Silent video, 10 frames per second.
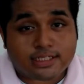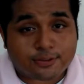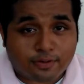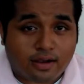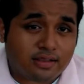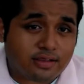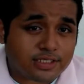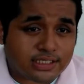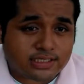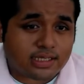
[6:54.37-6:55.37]
this is for
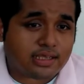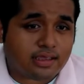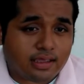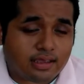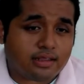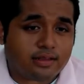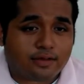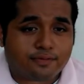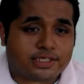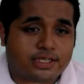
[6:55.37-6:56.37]
all you sticky
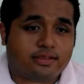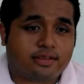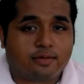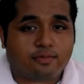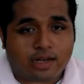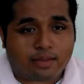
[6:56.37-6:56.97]
icky lovers out there.